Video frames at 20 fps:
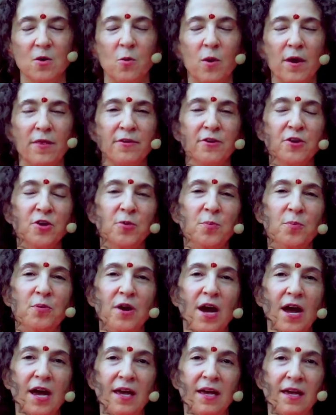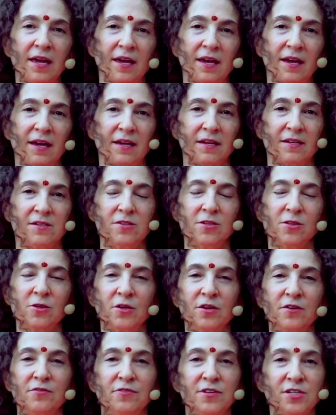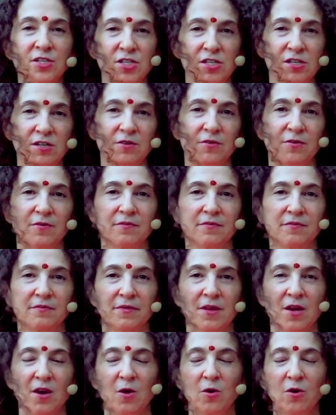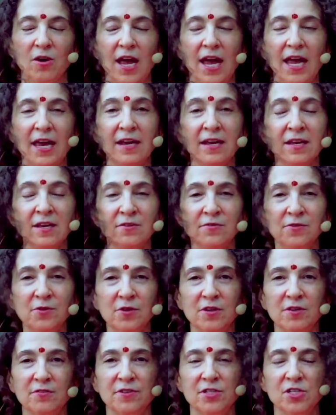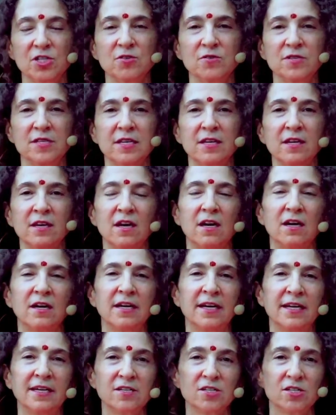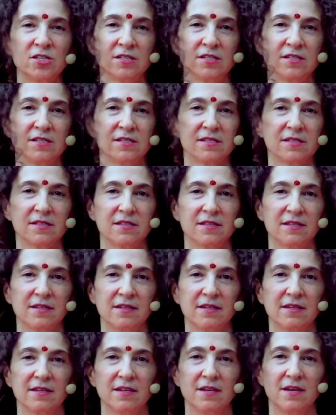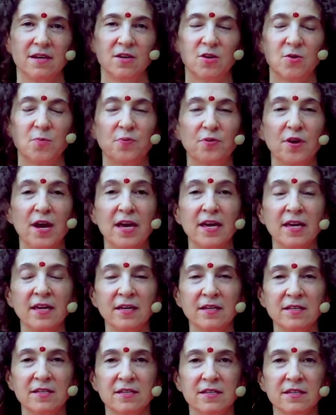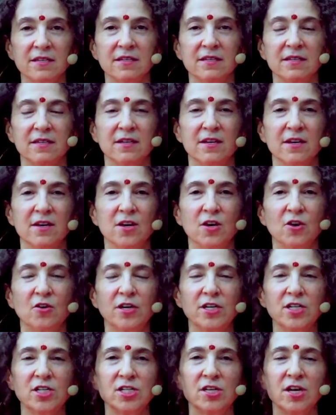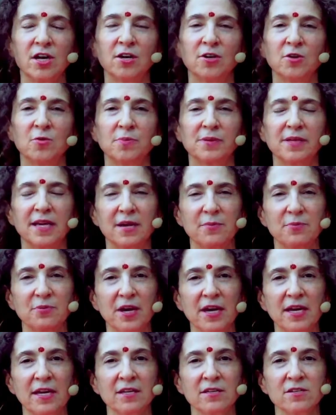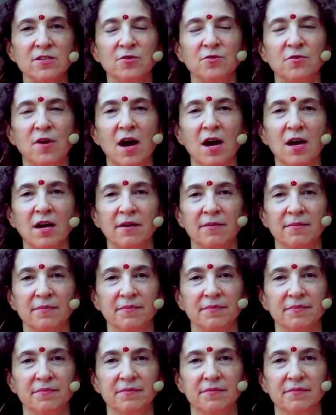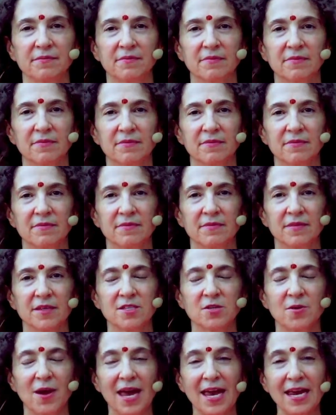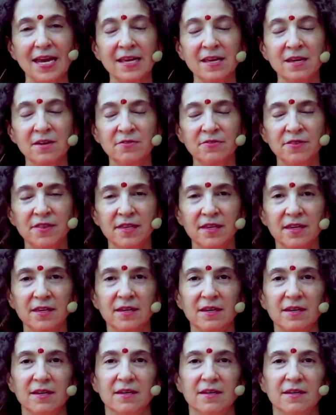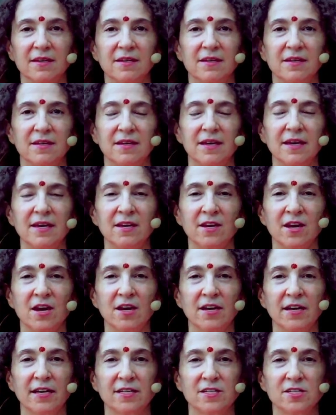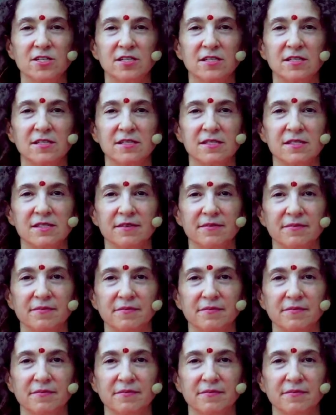Whether you're praying to Lord Vishnu or any of Lord Vishnu's incarnations, you're praying to Krishna, you're play, praying to Ram, to any of the incarnations,